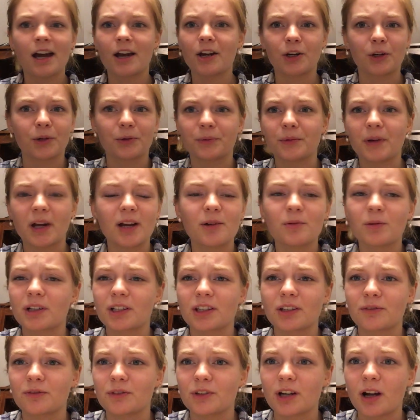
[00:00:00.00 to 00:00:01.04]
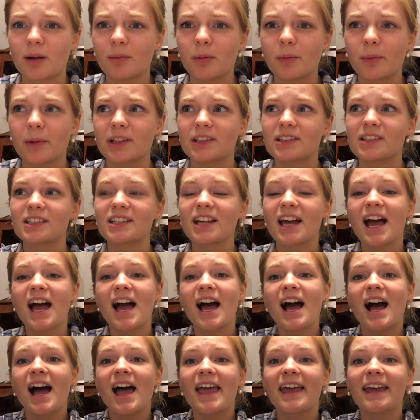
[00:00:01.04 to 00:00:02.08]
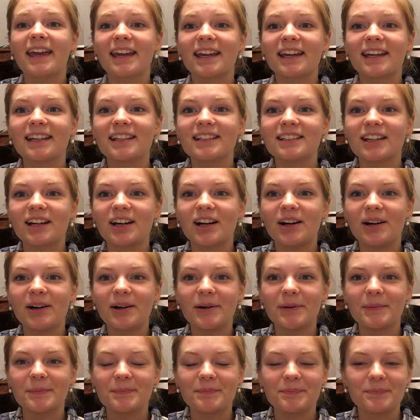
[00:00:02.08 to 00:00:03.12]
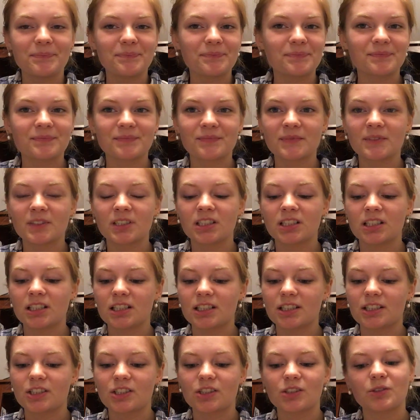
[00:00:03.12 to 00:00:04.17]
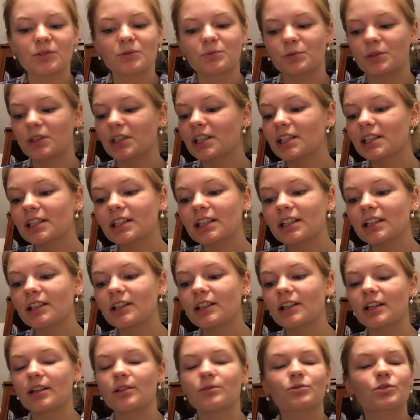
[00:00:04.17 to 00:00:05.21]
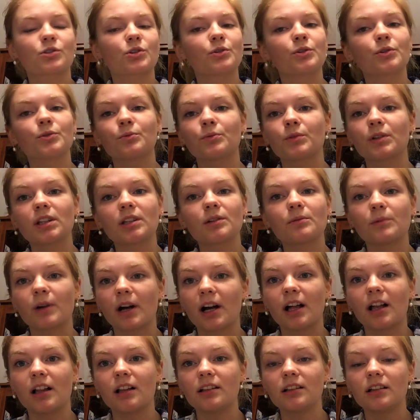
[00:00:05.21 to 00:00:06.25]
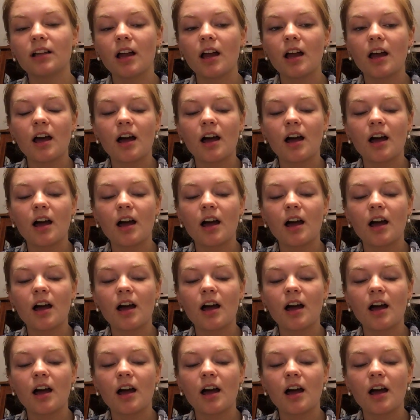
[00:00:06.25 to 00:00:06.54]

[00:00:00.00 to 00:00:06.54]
I worked there for a couple months, and just working there, and it was going really well,